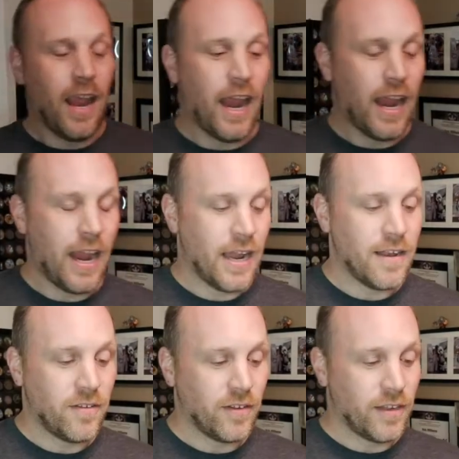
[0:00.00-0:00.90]

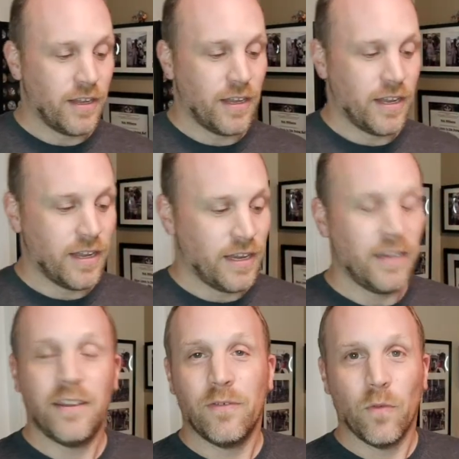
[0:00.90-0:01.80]
And
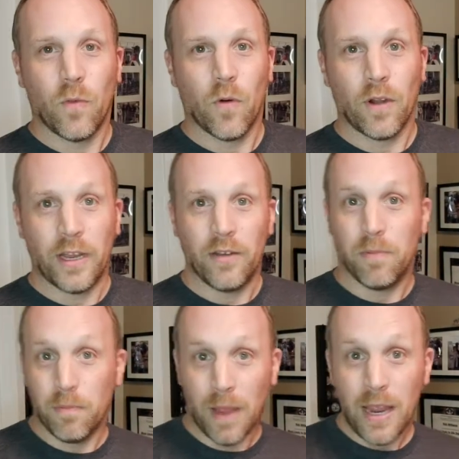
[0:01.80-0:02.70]
he even worn it. You
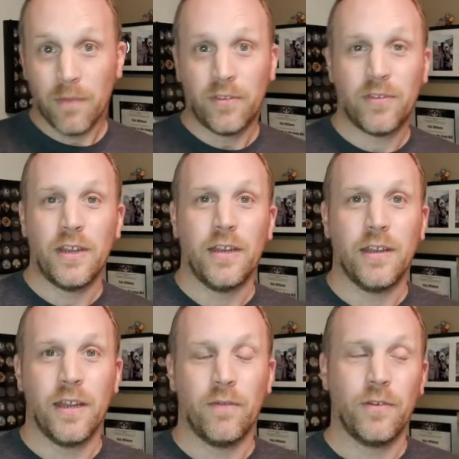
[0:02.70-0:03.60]
may have
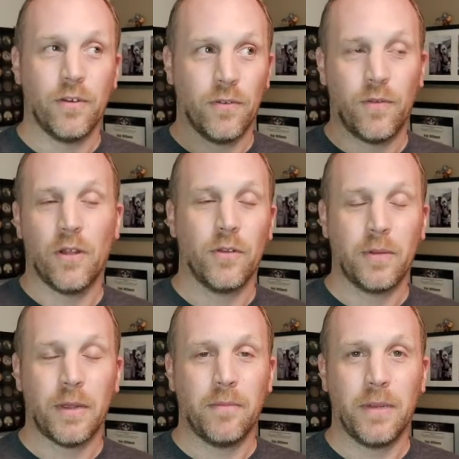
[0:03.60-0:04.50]
seen, if you're
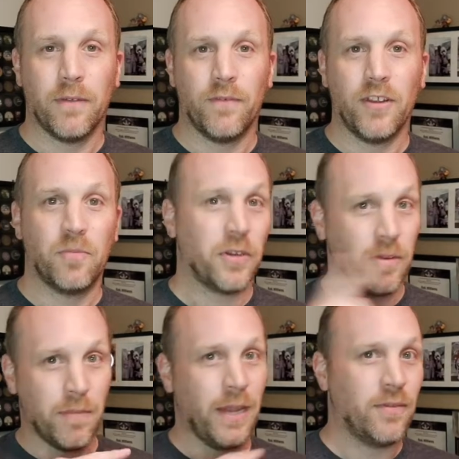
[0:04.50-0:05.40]
following me on Facebook,
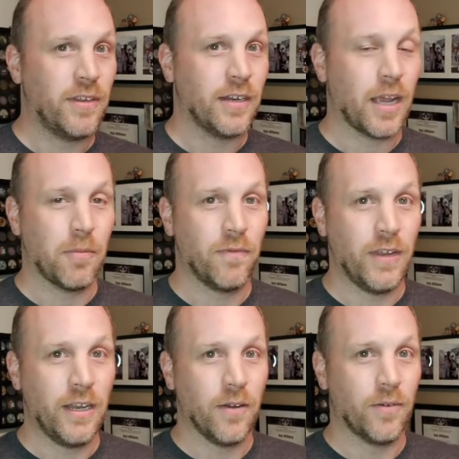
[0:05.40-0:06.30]
you may have seen a couple
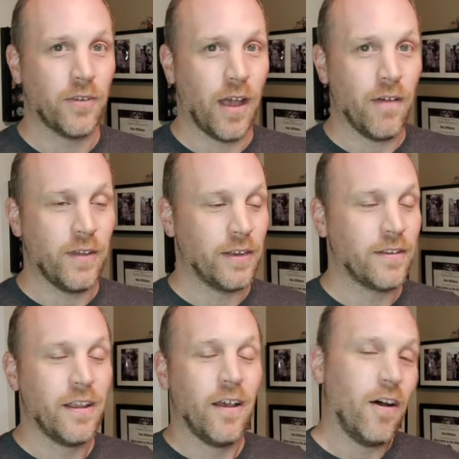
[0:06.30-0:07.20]
videos of it
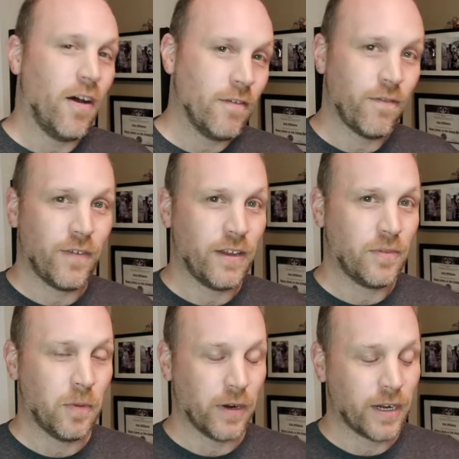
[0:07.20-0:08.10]
on Facebook.